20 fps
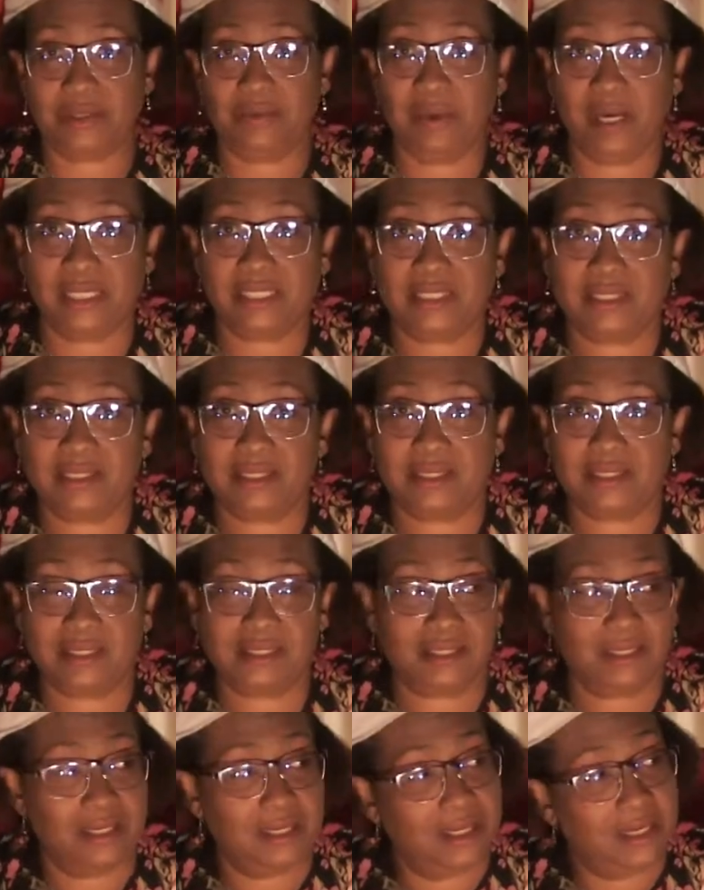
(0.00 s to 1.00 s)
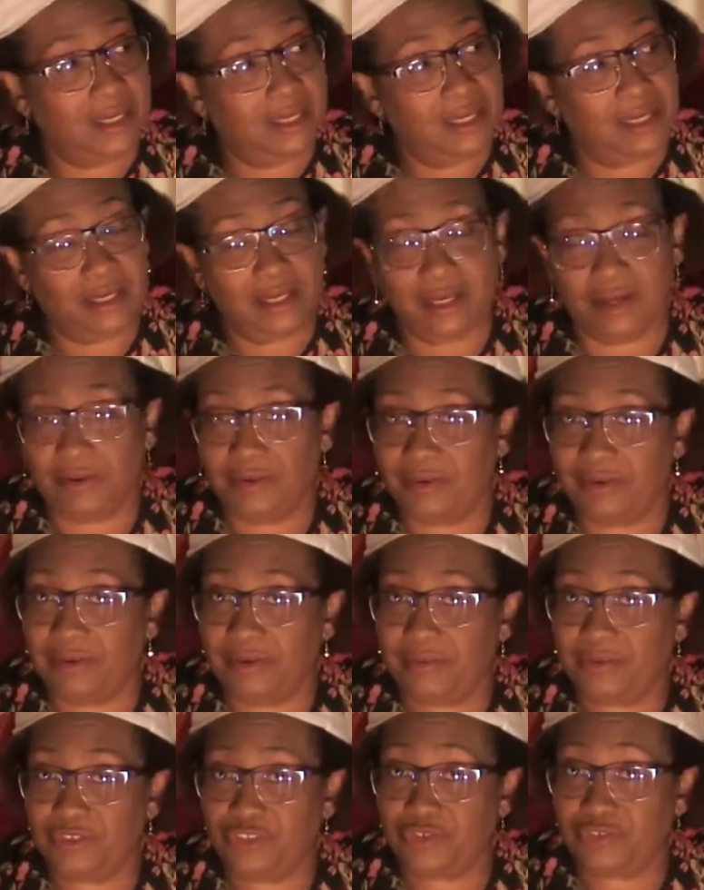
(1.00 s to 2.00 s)
Christmas
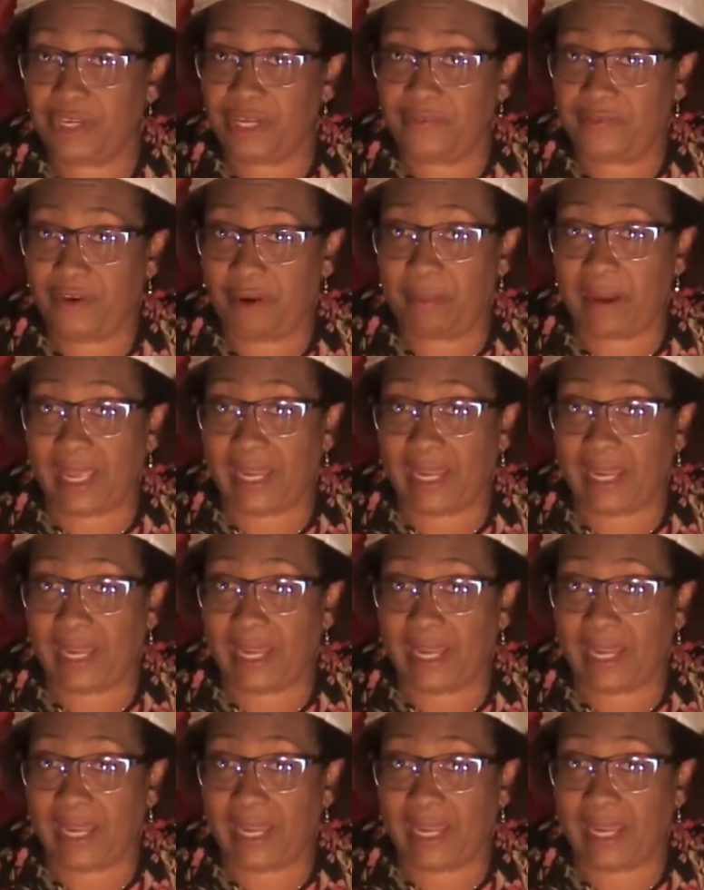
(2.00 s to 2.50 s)
tree